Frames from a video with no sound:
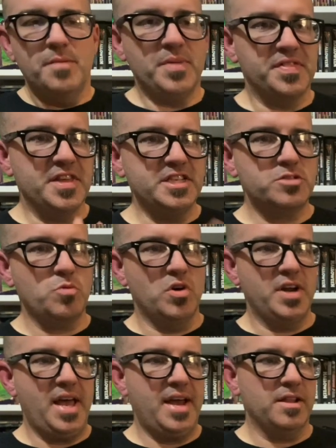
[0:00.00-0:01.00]
But this
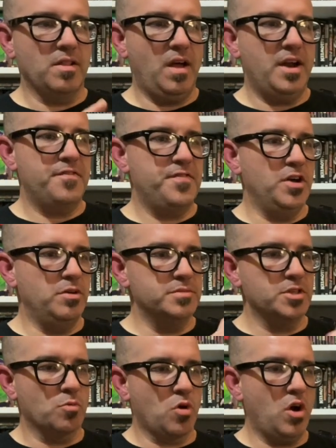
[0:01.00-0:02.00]
one had a lot of
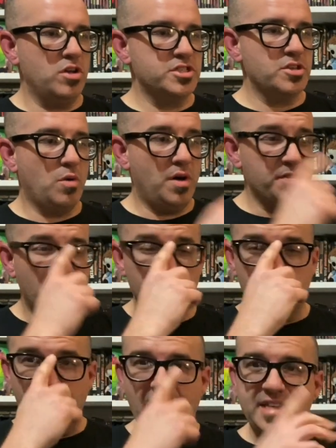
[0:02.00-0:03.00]
films that were also on there,
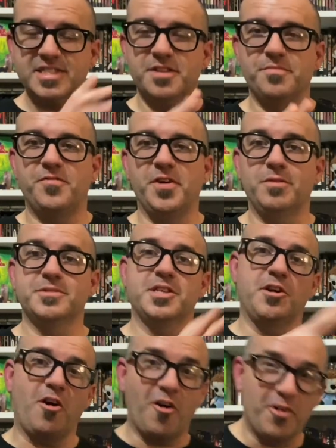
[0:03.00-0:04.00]
but it has some films
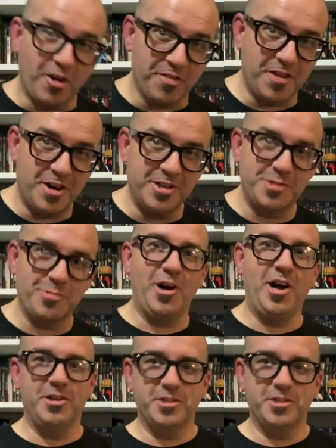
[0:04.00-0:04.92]
that aren't on there as well.